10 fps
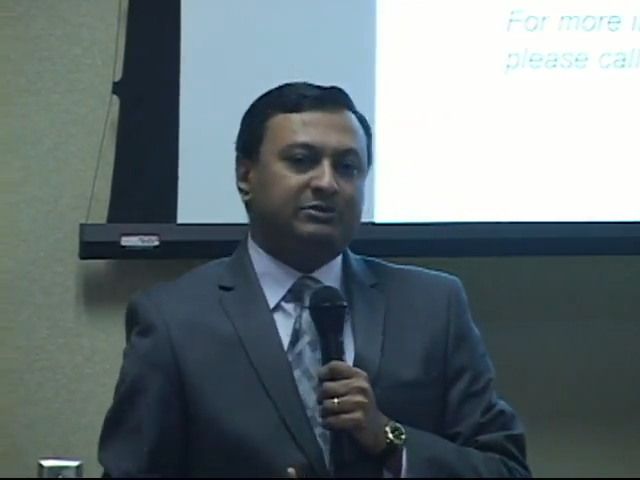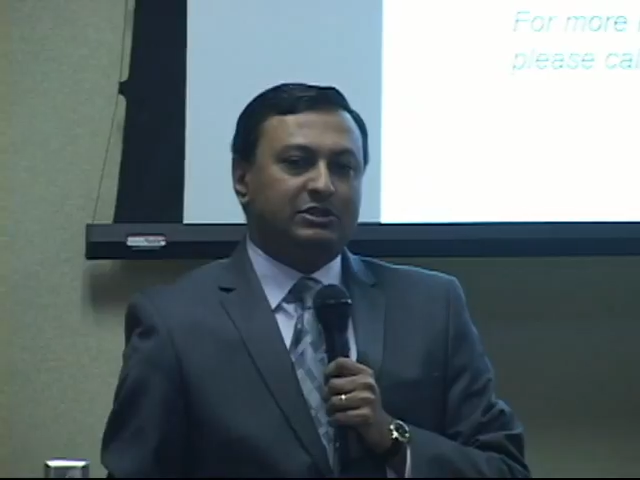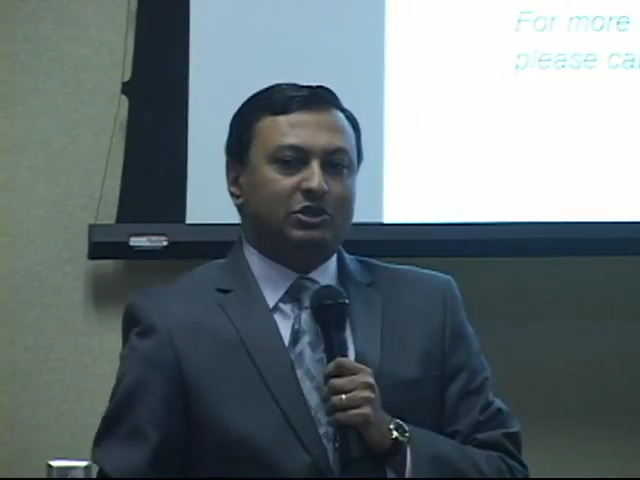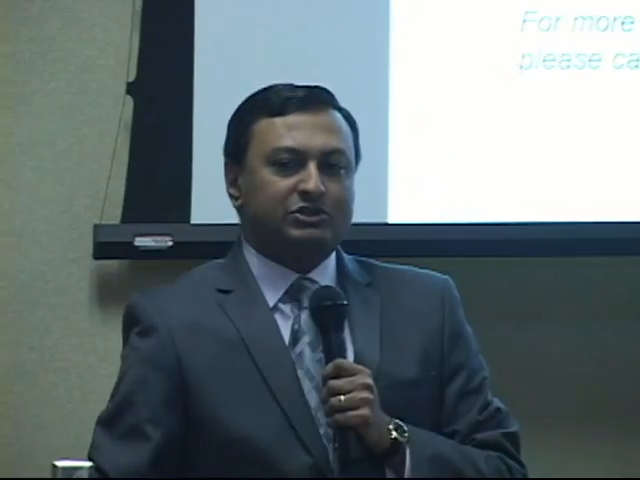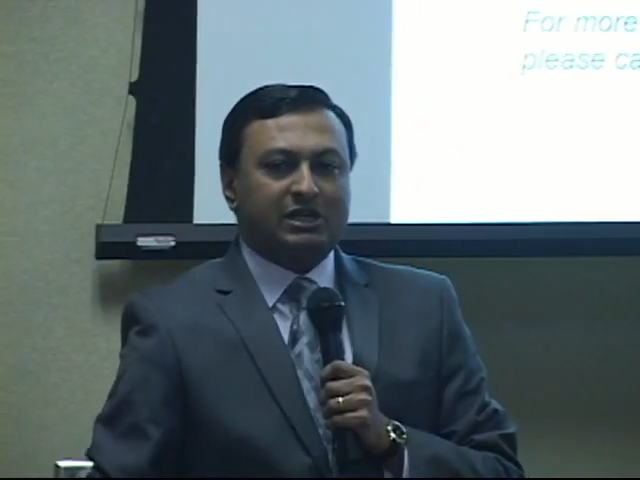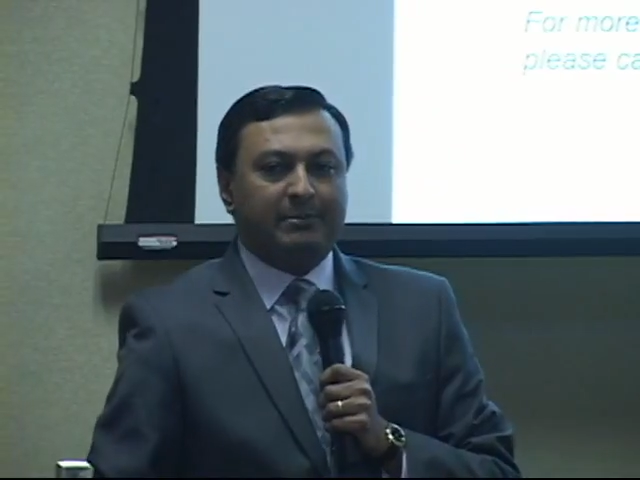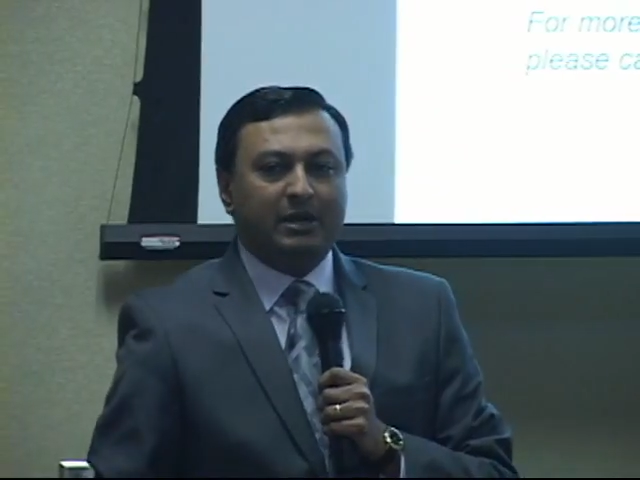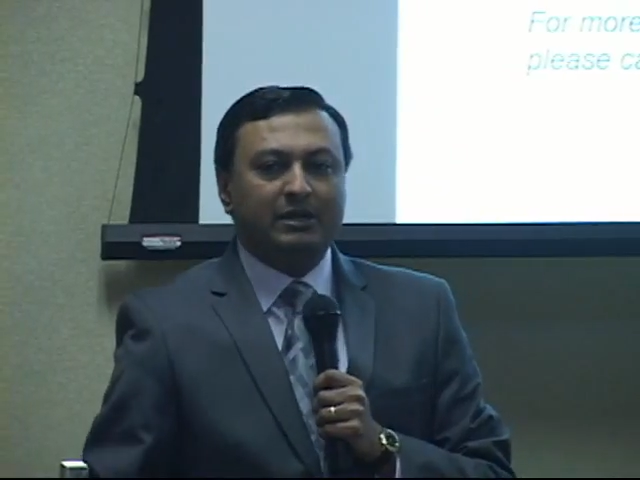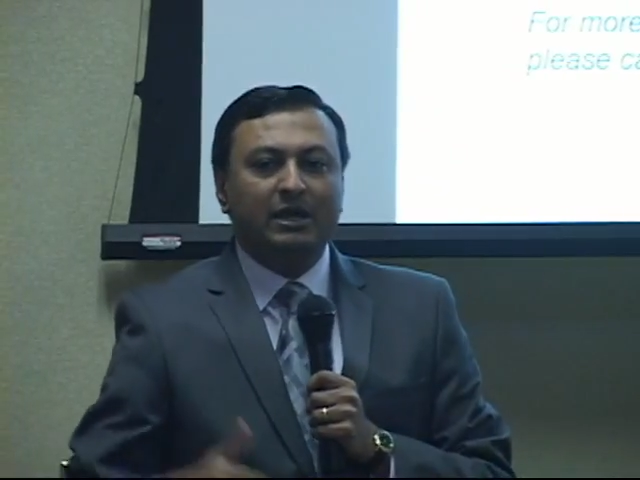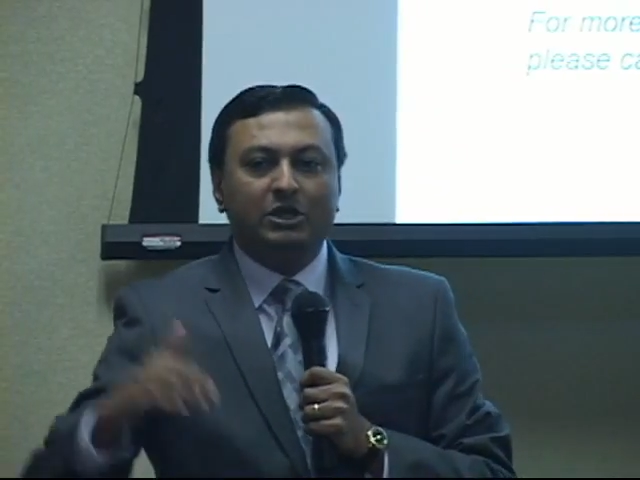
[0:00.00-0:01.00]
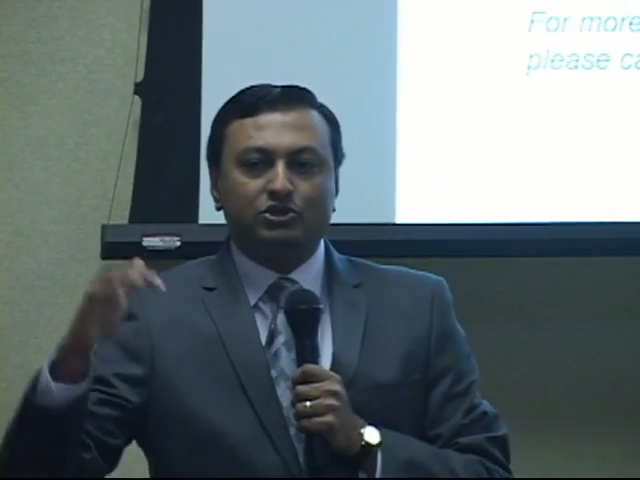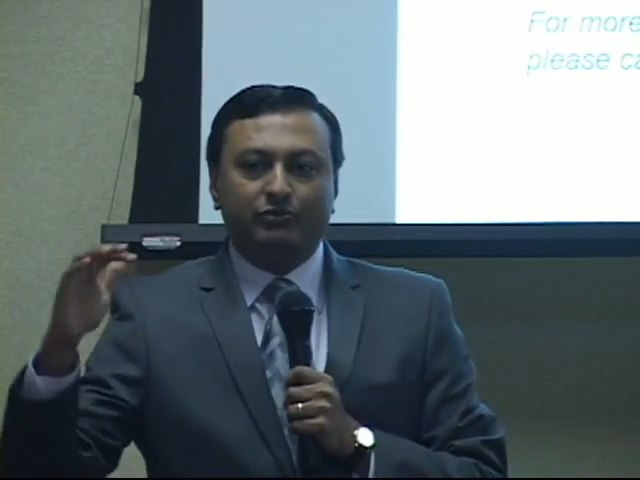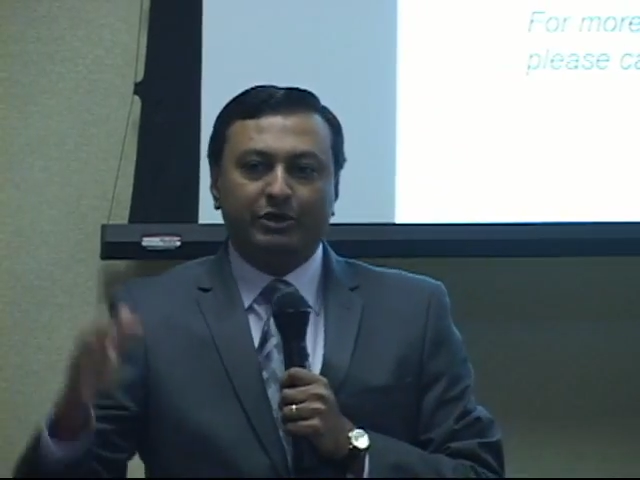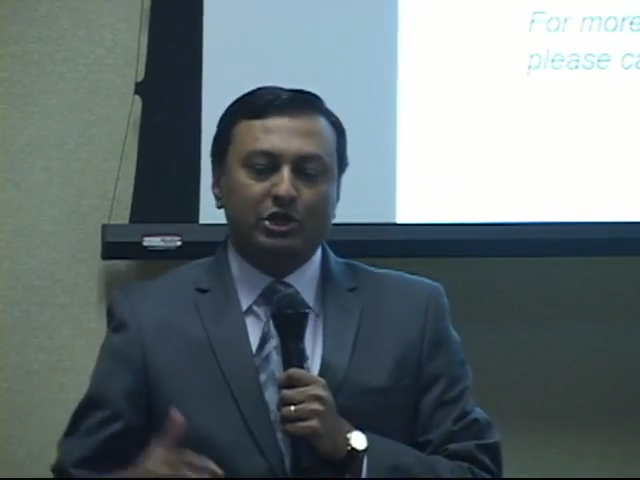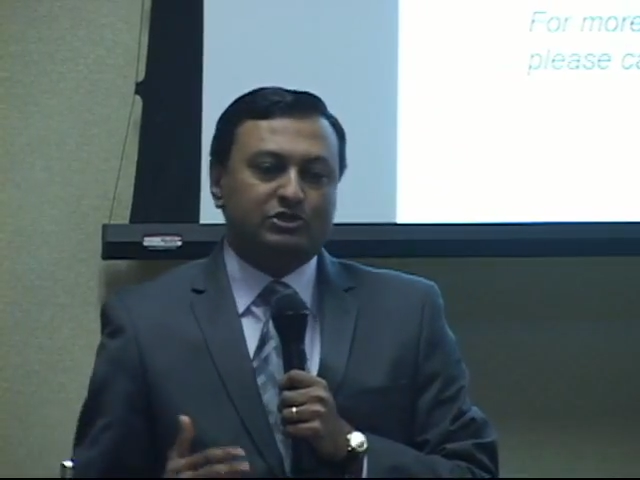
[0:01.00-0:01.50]
in your stomach to
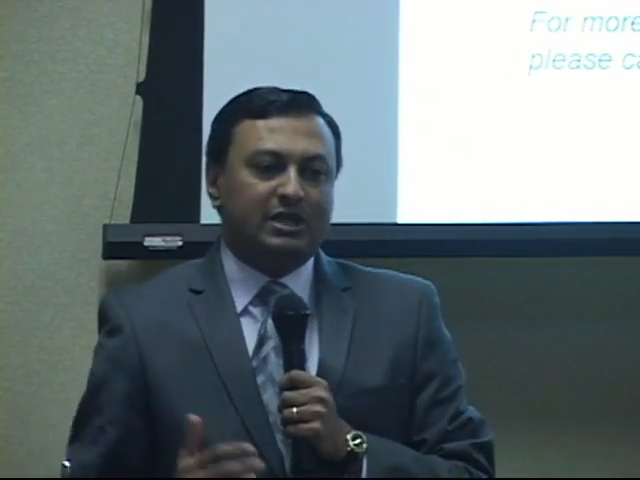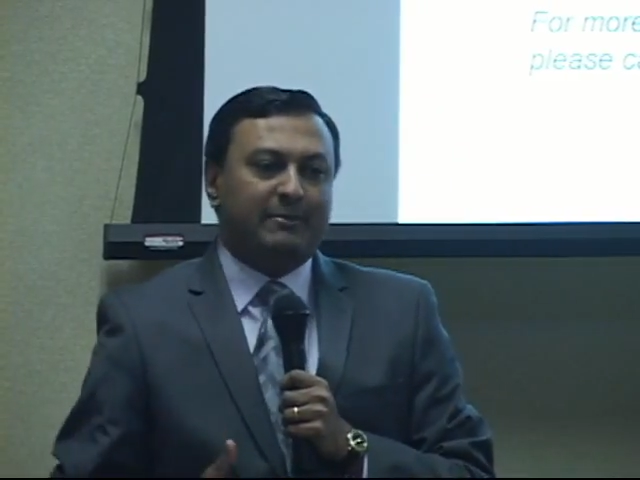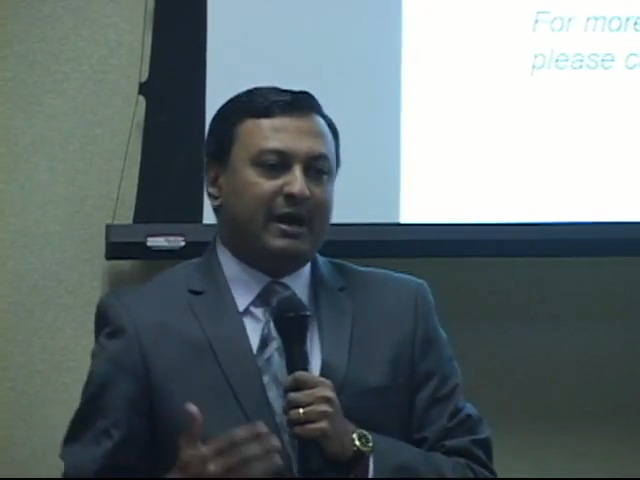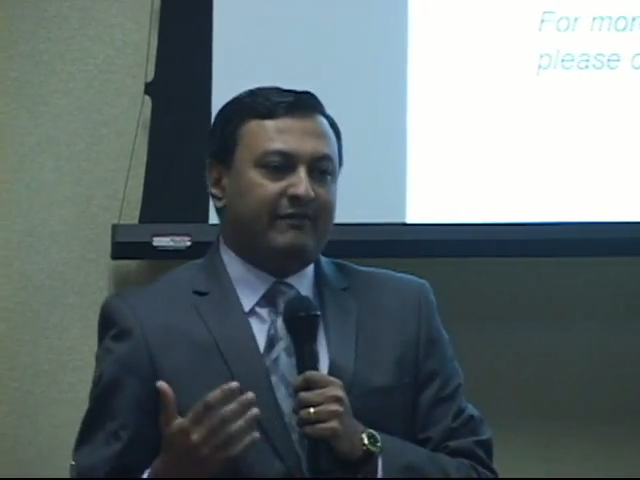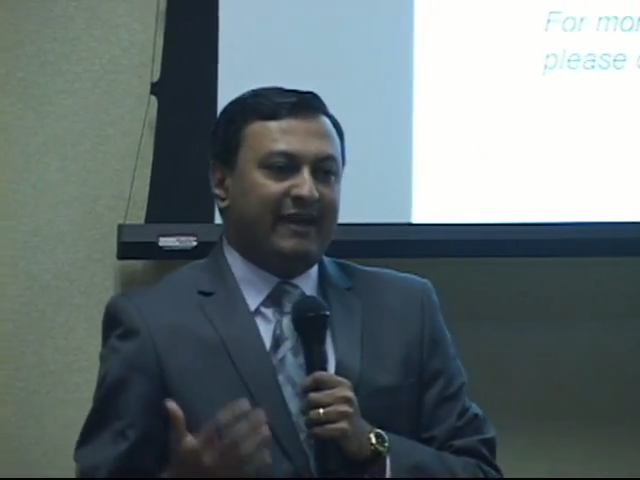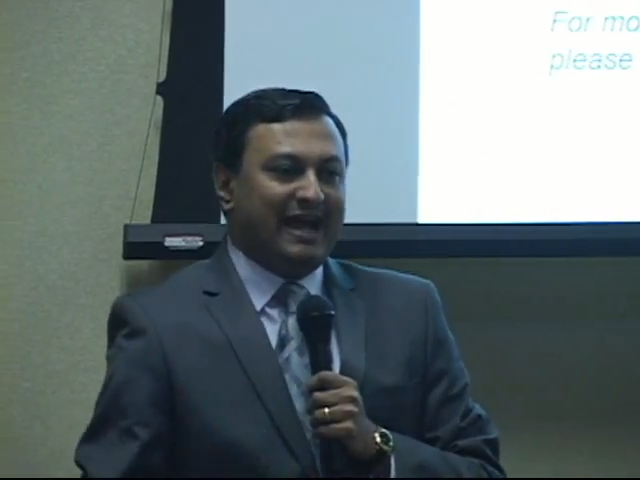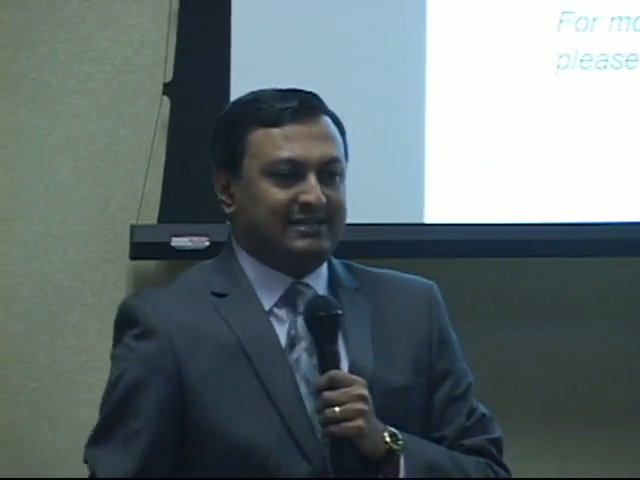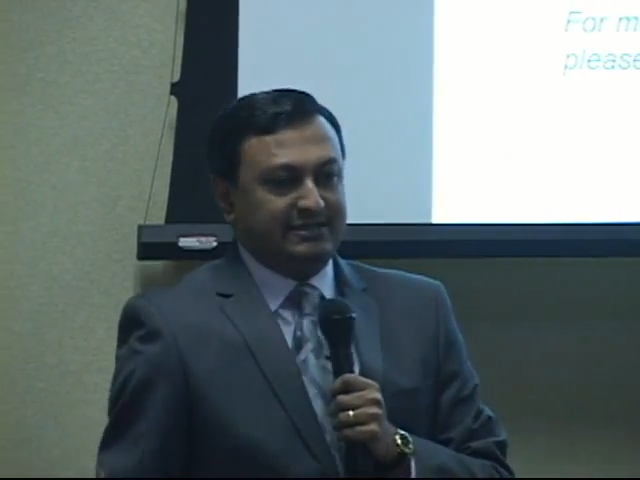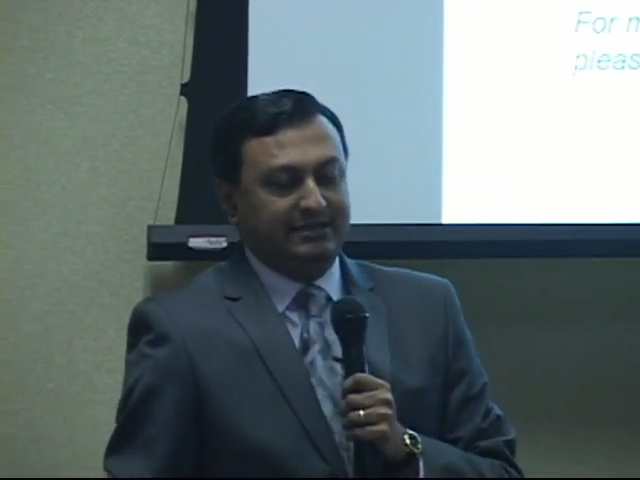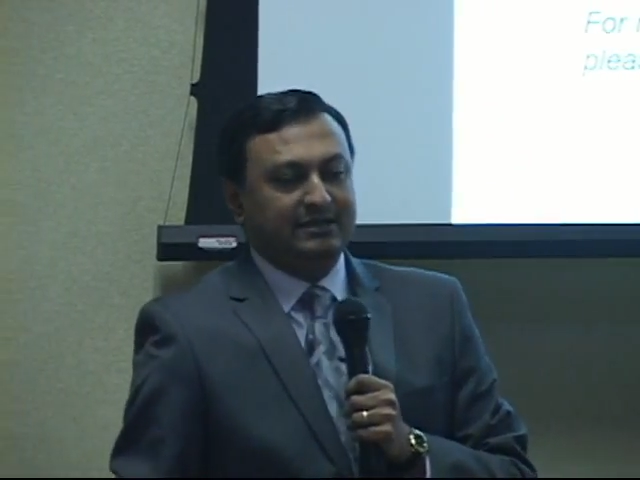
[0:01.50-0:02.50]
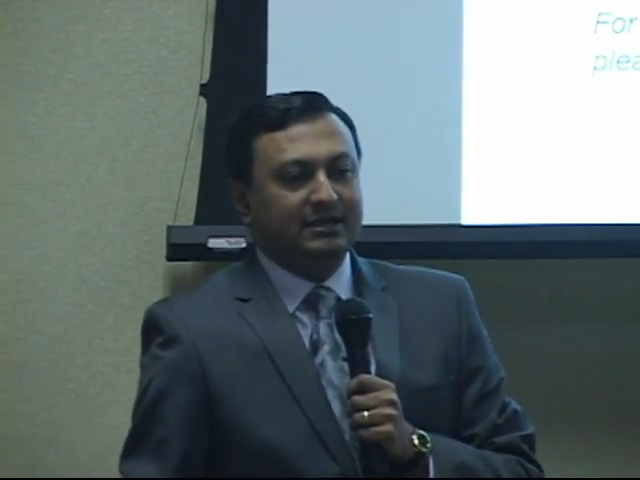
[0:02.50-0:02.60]
reduce the amount of acid.